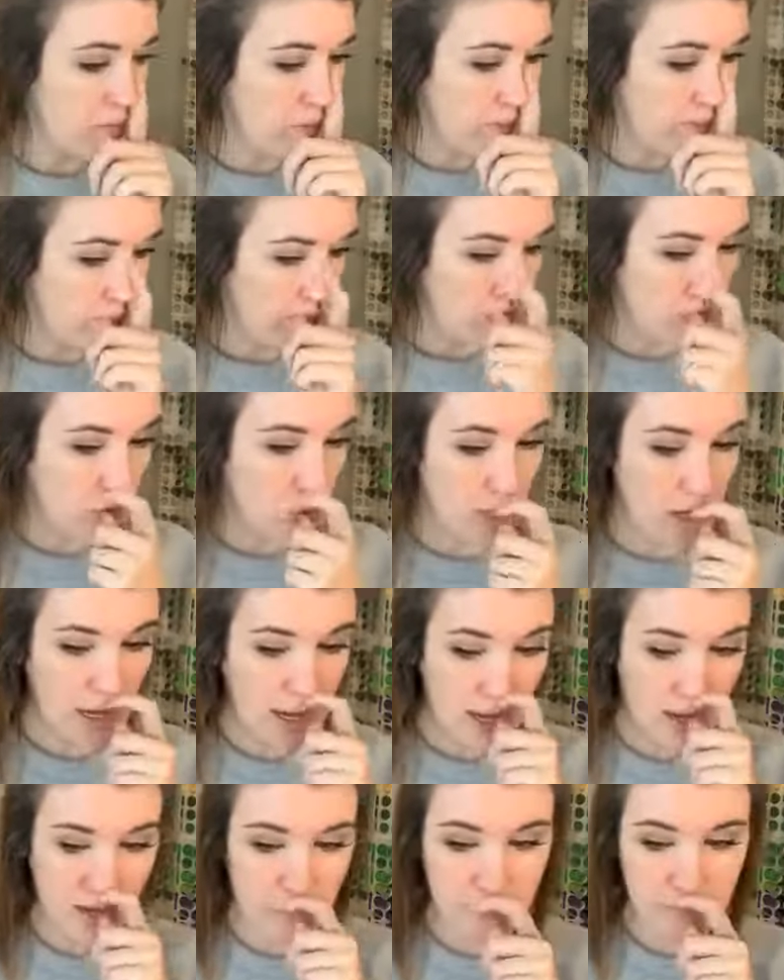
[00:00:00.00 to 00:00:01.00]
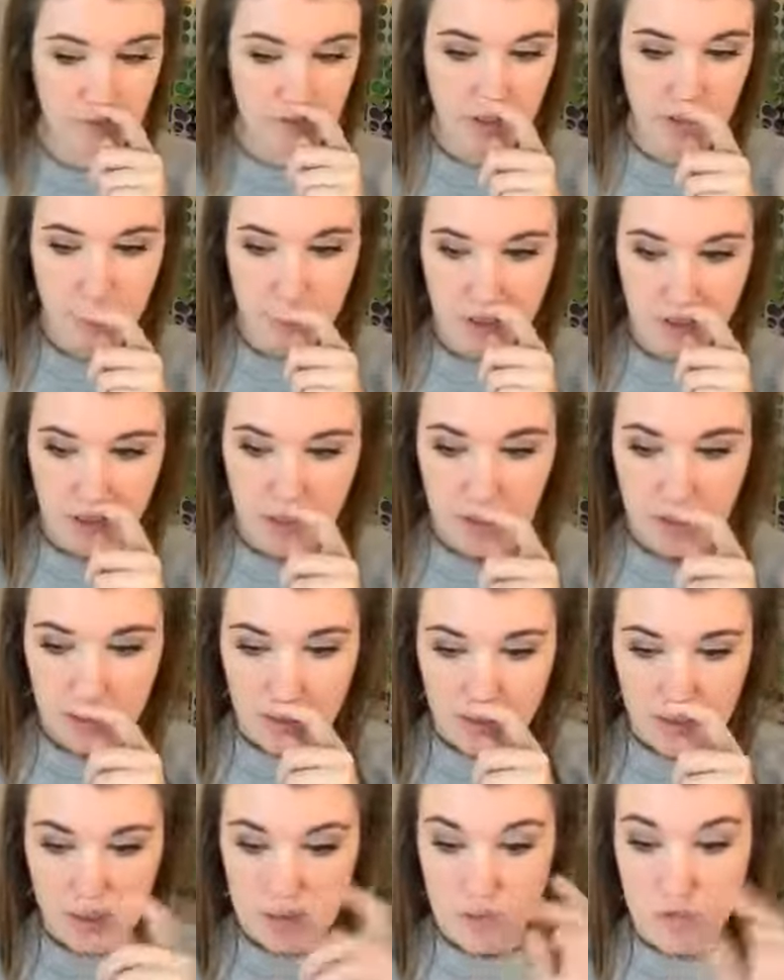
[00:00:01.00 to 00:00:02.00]
We don't have
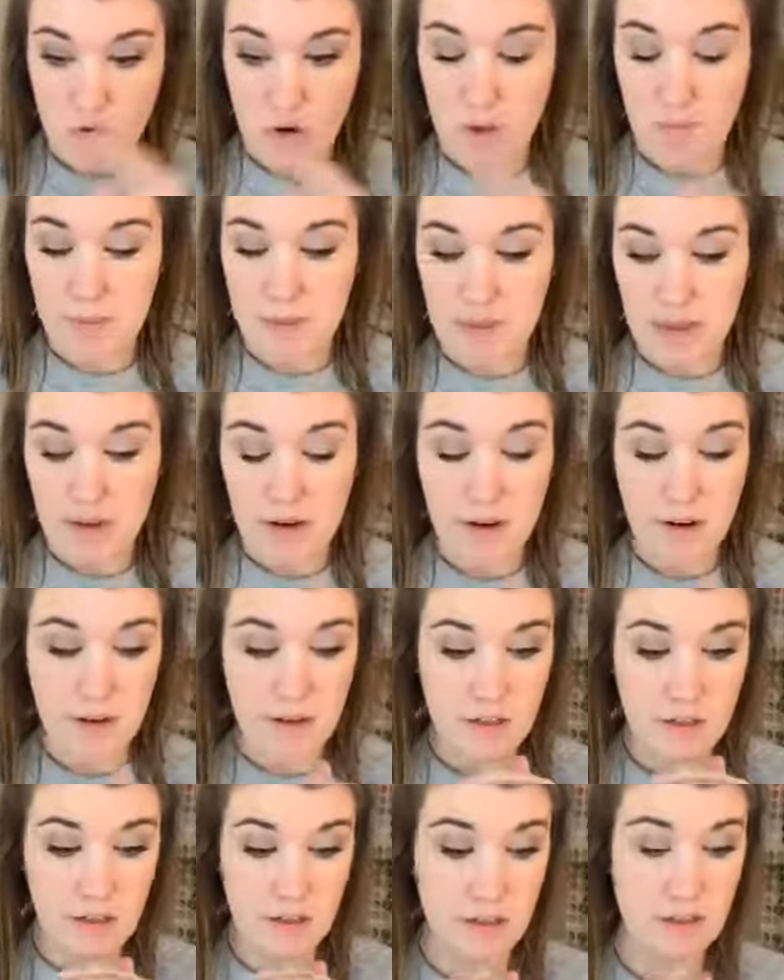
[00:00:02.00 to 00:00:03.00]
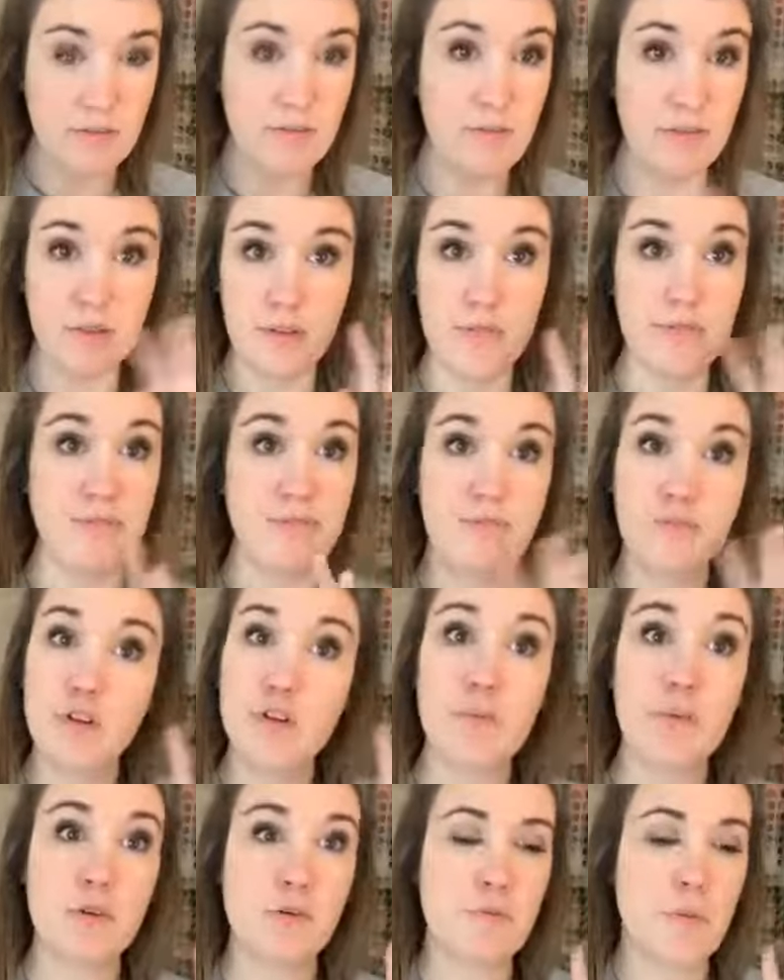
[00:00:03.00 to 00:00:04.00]
drama there for the
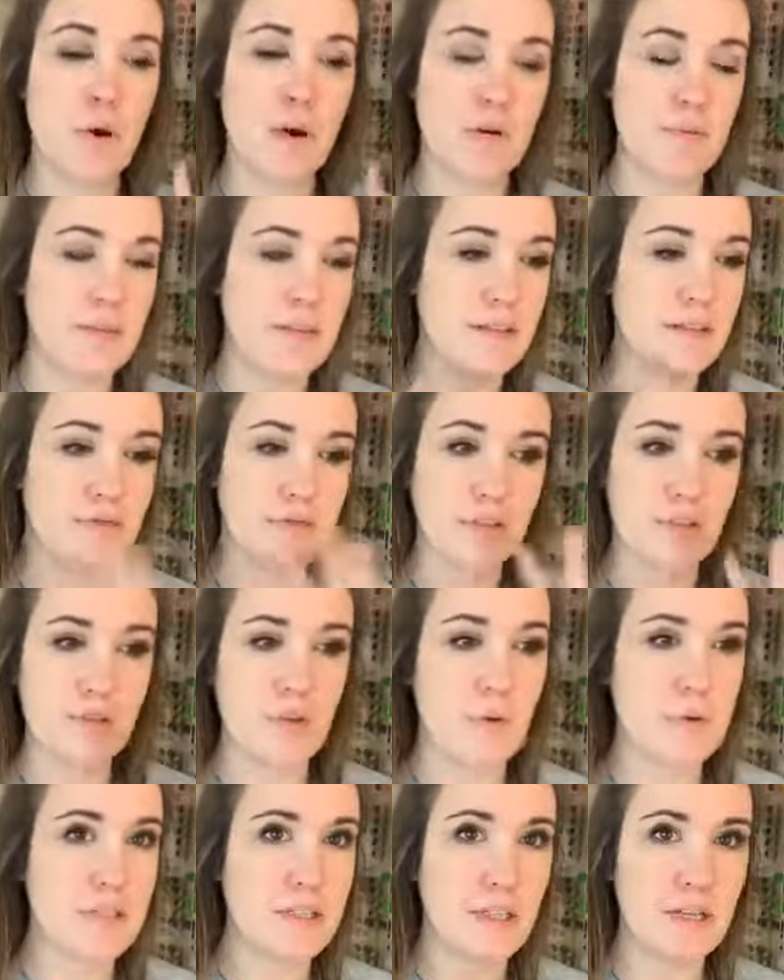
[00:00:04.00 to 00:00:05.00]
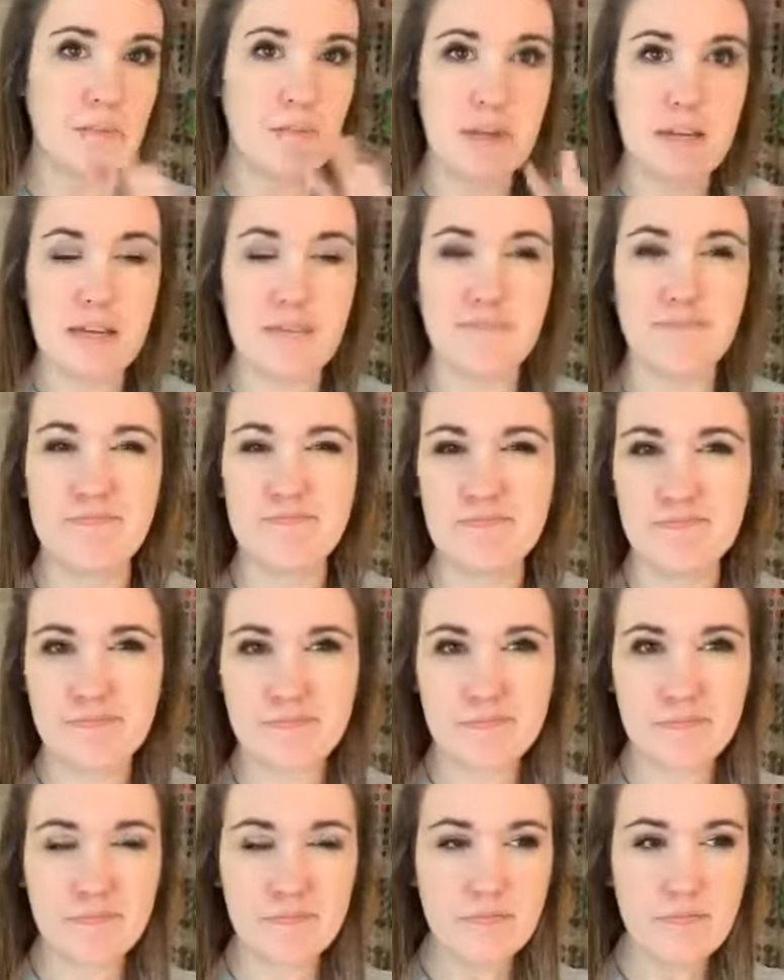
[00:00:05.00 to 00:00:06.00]
most part. I mean, there's always going to be
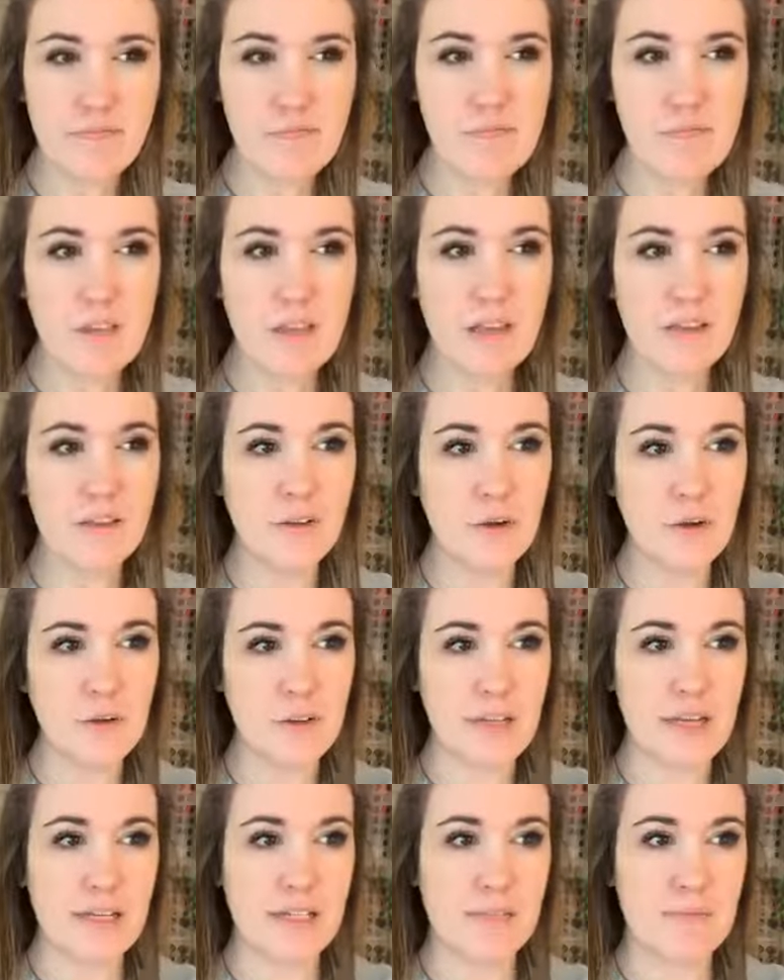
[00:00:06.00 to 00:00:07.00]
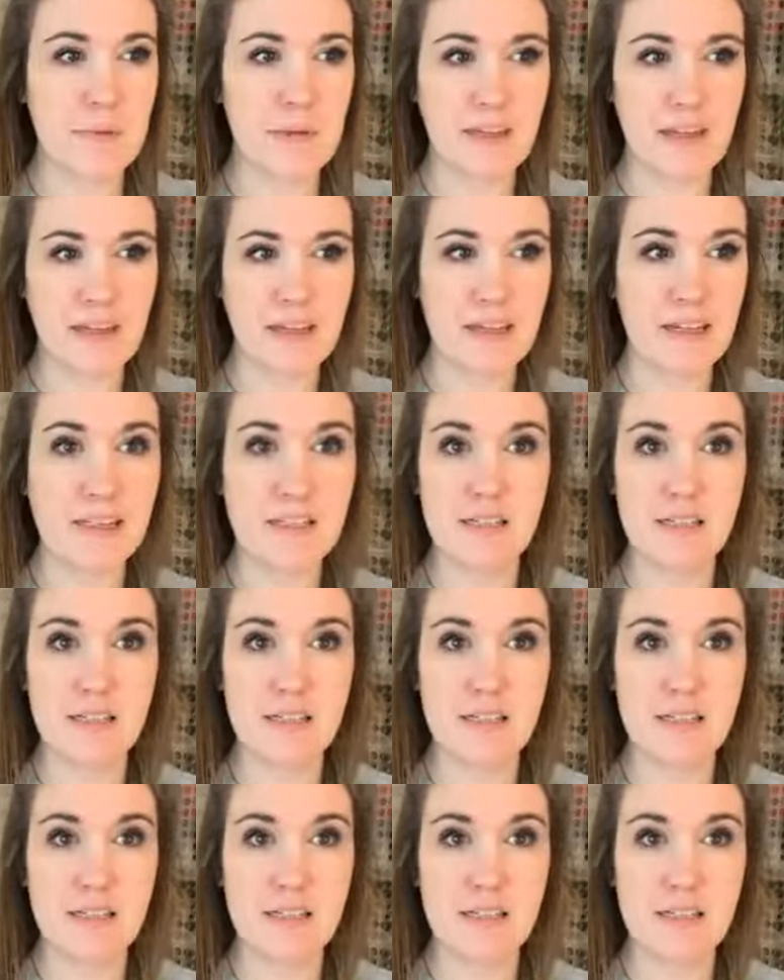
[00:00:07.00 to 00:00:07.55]
little things, but like